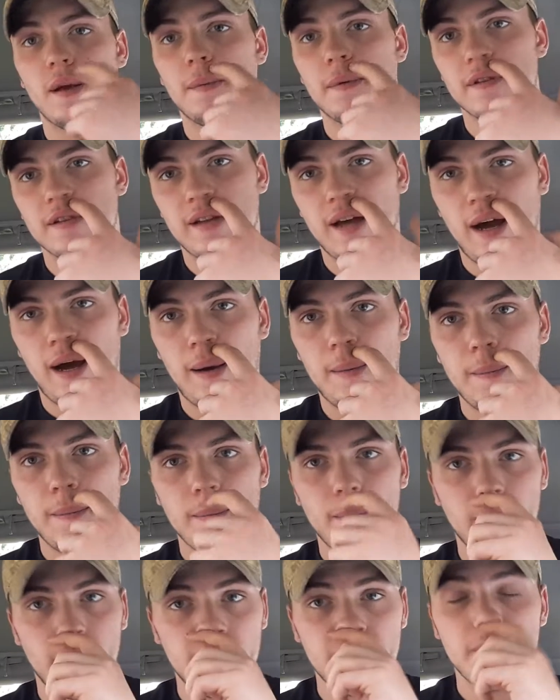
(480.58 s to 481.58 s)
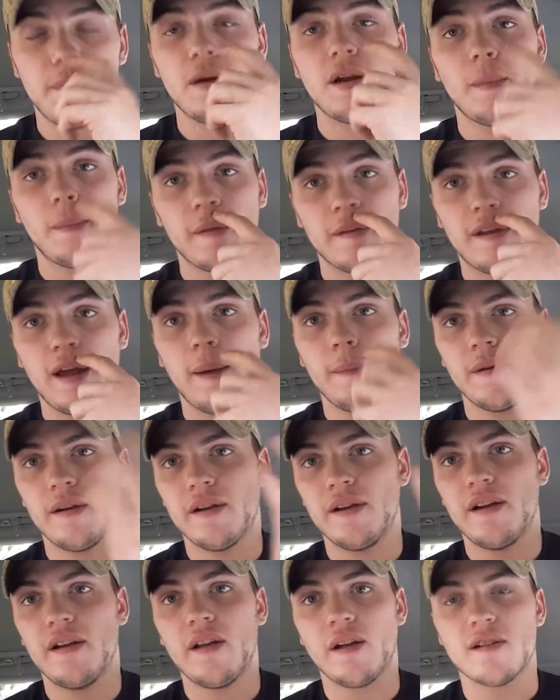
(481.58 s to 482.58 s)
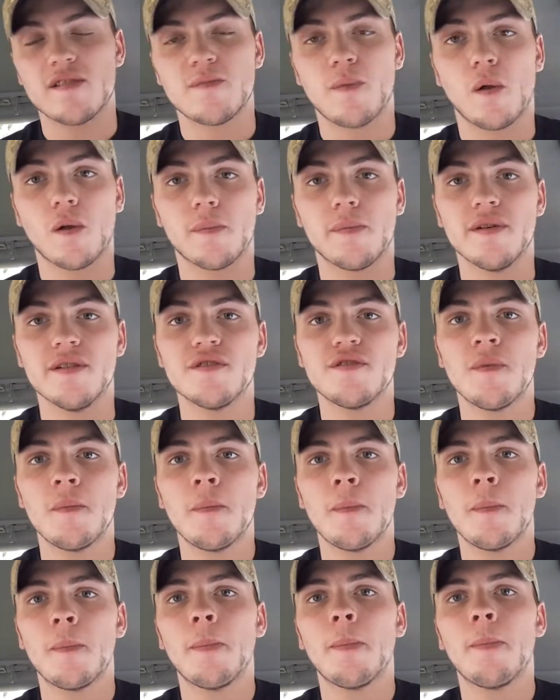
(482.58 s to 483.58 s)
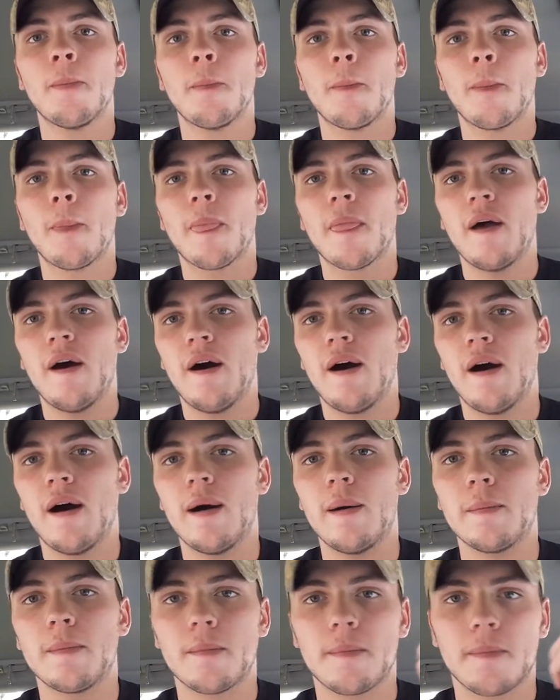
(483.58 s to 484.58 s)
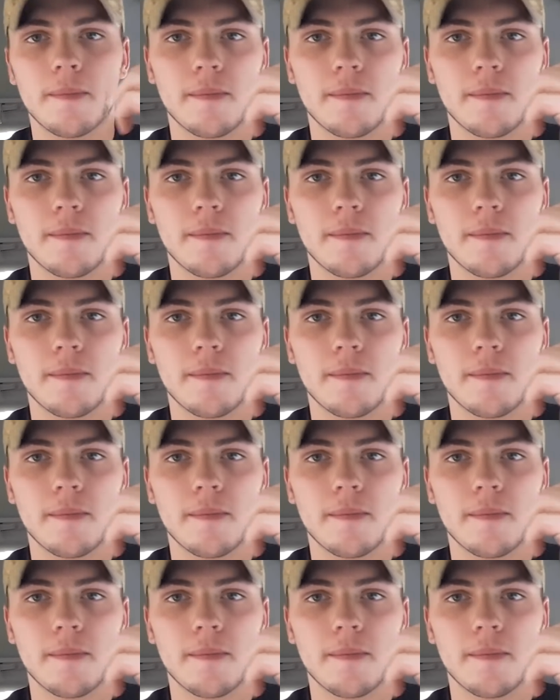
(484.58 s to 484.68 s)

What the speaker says: it up in the top. If you put it up in the top, you're going to need to take a smaller pinch. Now,